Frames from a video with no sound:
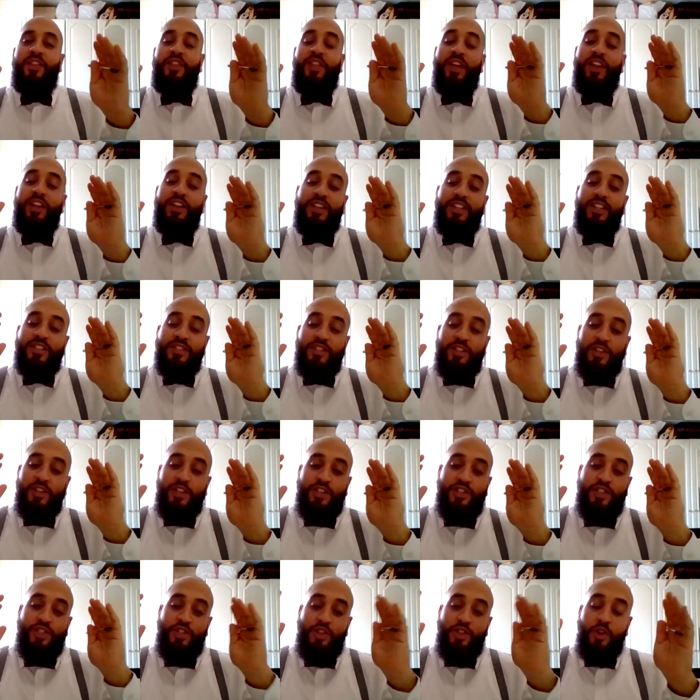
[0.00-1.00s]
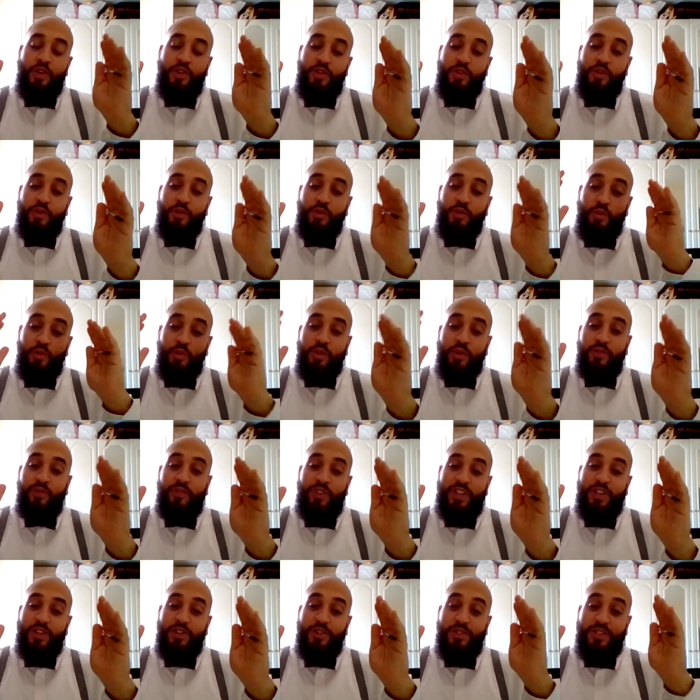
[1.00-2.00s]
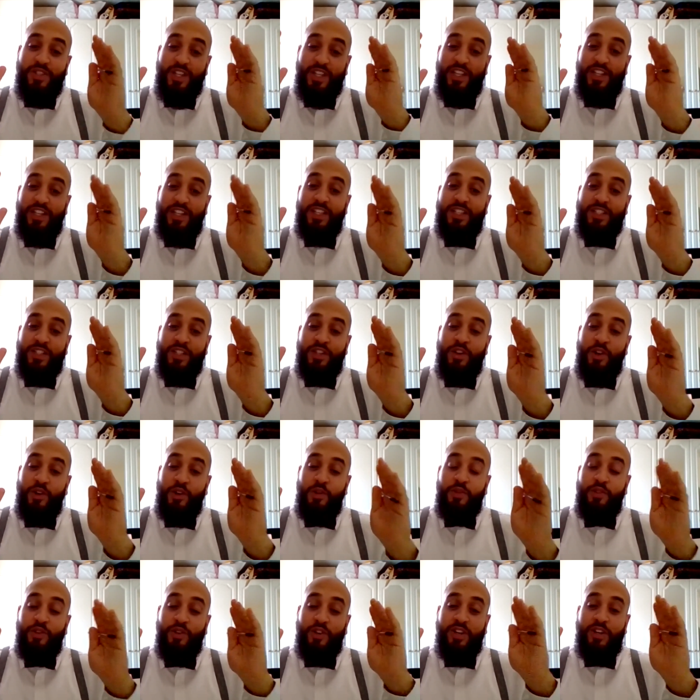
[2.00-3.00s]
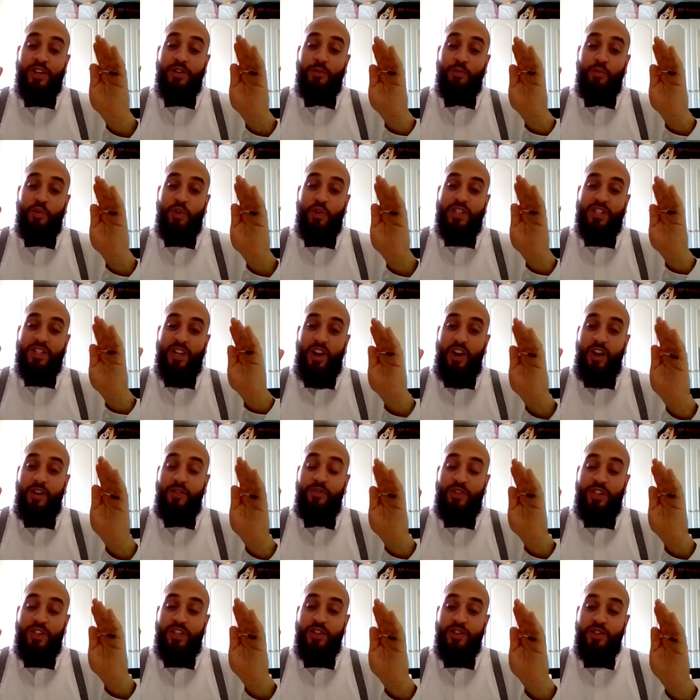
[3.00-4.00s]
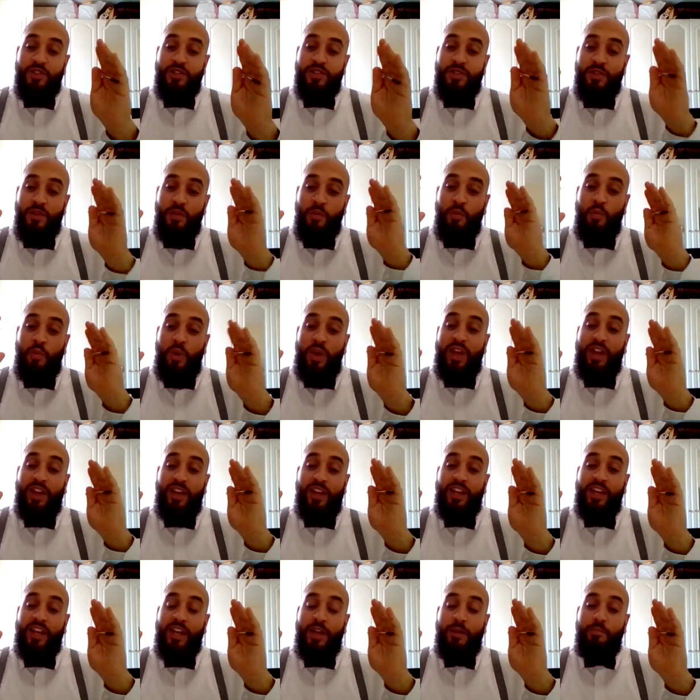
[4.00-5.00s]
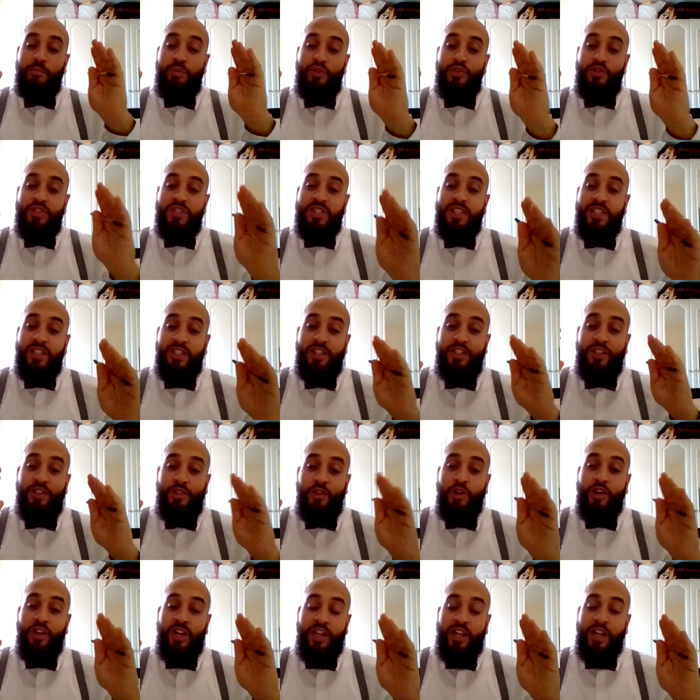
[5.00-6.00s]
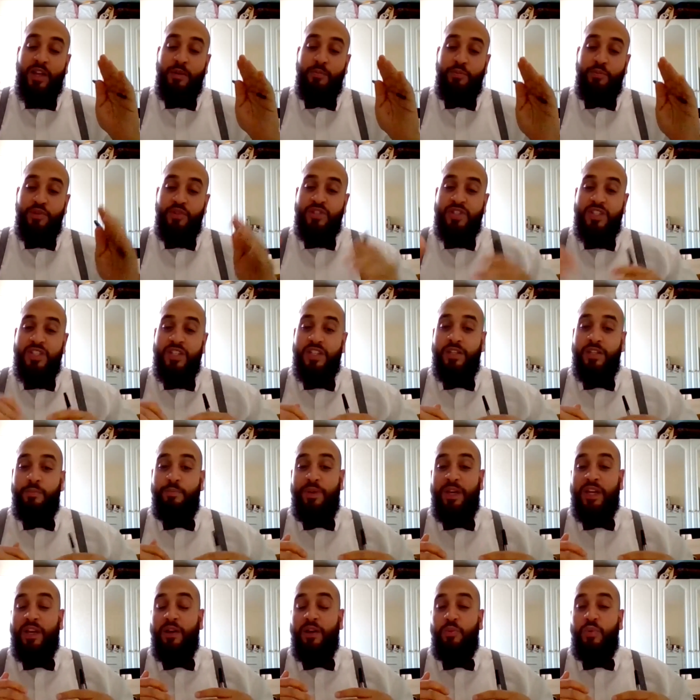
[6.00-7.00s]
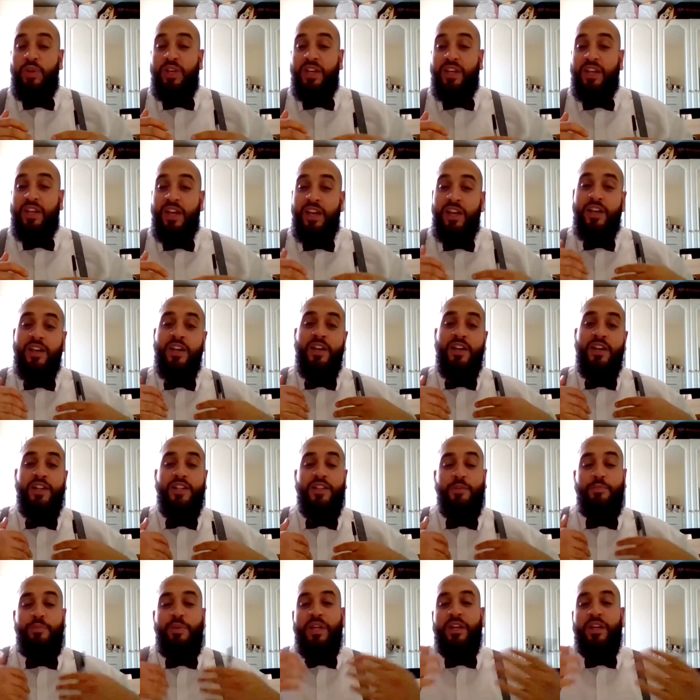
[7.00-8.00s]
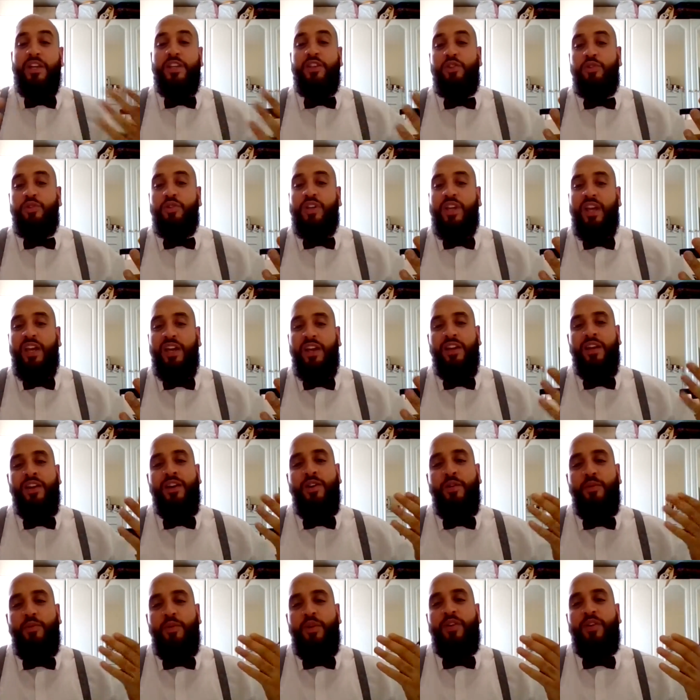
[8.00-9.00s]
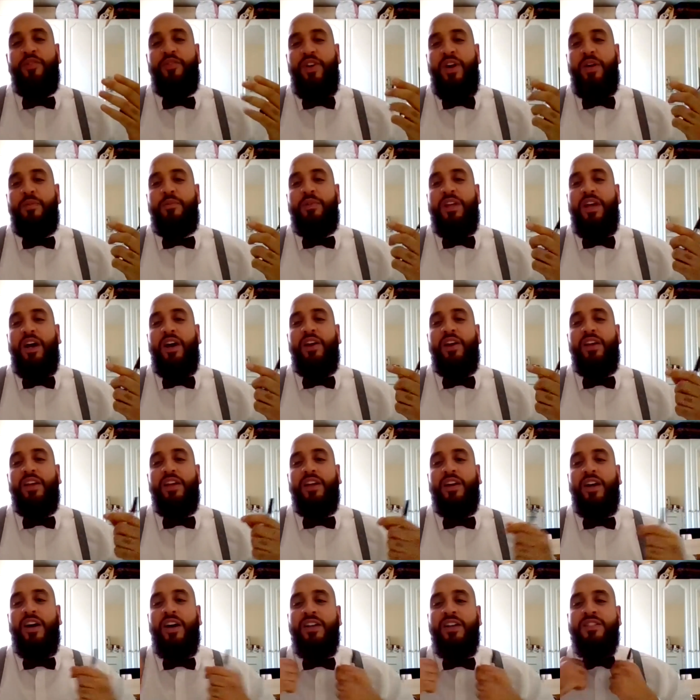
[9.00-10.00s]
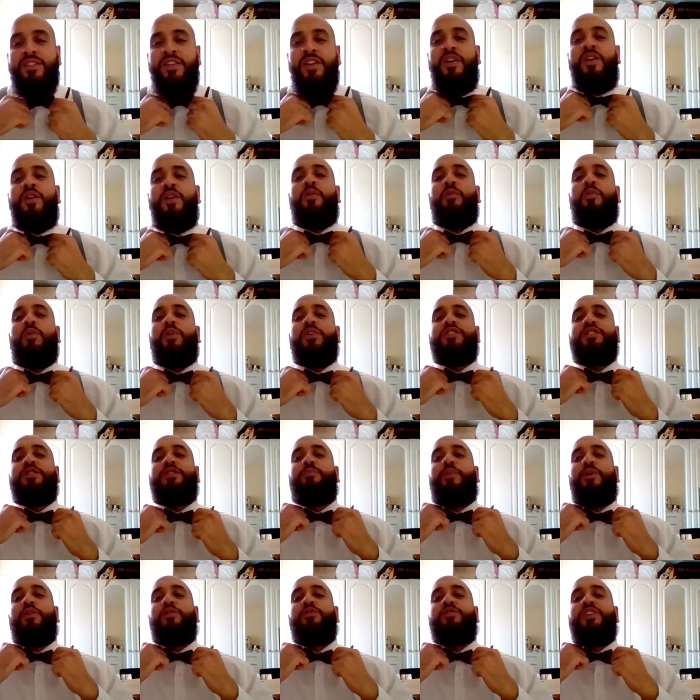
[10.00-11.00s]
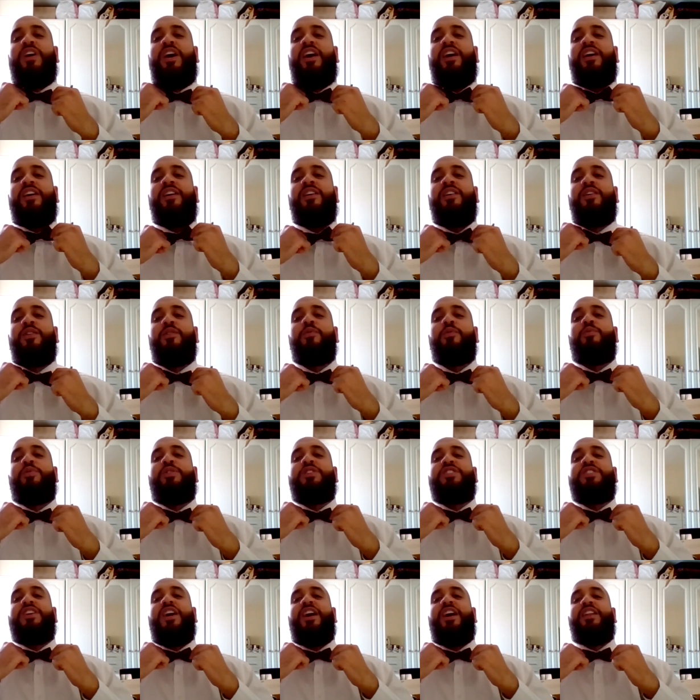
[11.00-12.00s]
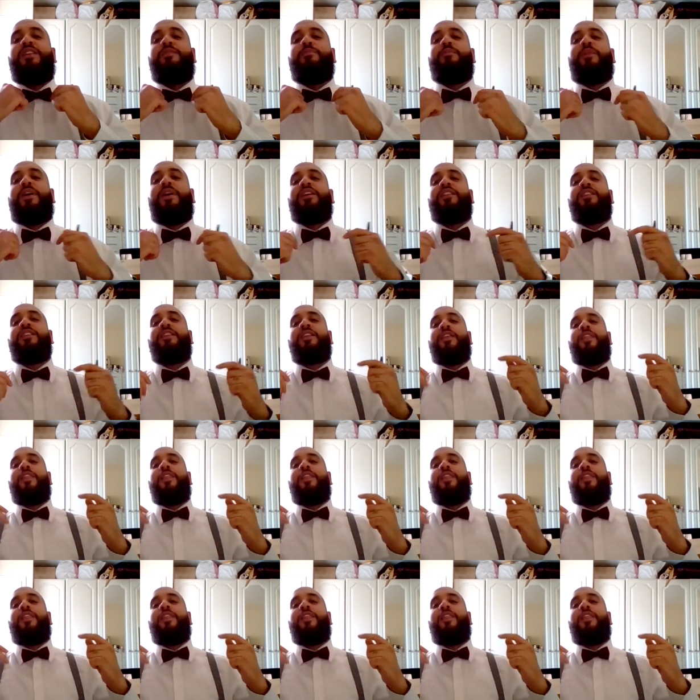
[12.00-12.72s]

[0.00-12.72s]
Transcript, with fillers: then it's going to show you all the videos that you need to know. You're going to watch our videos. We're going to get boosted. You're going to get boosted. The bigger we get, the bigger you get. We're a family out here, guys. Watch the bow tie. We shining, man.